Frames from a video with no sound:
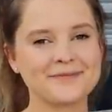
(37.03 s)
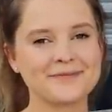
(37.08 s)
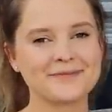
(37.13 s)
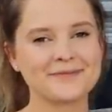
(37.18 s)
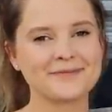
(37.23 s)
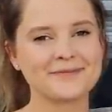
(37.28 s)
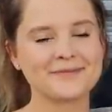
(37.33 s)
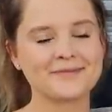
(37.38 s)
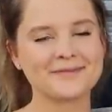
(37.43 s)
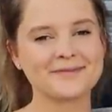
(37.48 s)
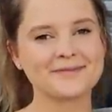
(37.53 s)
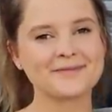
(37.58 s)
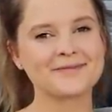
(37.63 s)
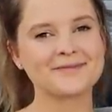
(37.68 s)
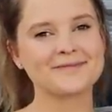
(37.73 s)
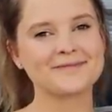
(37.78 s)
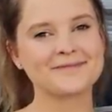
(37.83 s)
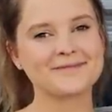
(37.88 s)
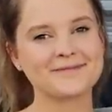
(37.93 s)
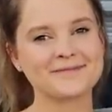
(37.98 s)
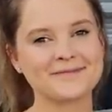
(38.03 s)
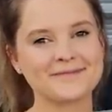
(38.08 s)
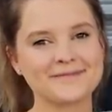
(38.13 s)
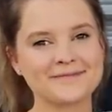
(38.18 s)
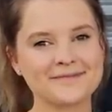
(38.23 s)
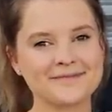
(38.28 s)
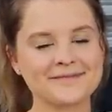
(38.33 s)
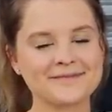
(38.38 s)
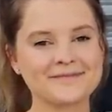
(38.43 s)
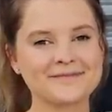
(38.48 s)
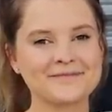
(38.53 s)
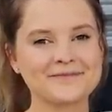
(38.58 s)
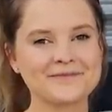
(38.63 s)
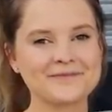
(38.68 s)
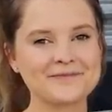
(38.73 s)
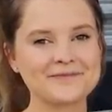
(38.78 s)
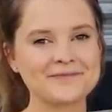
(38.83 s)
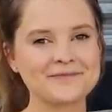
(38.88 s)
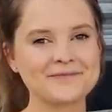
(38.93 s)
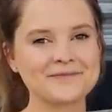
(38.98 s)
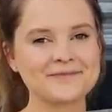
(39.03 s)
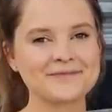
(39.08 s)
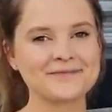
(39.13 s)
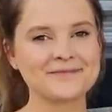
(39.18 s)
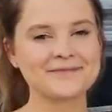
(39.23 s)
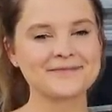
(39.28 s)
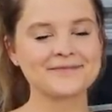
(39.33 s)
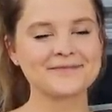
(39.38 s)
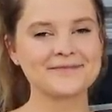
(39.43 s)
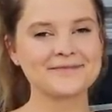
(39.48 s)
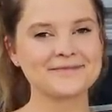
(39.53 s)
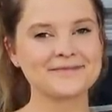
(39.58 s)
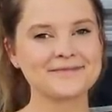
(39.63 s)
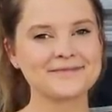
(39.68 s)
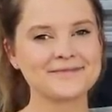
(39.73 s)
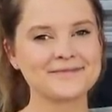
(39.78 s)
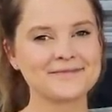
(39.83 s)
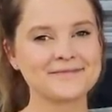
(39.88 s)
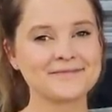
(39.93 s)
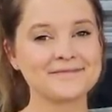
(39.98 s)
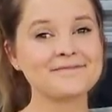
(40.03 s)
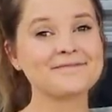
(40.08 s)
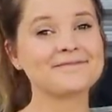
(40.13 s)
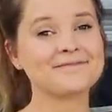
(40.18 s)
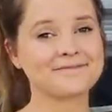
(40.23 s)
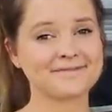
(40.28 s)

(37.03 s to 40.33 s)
No words are spoken by the person on screen.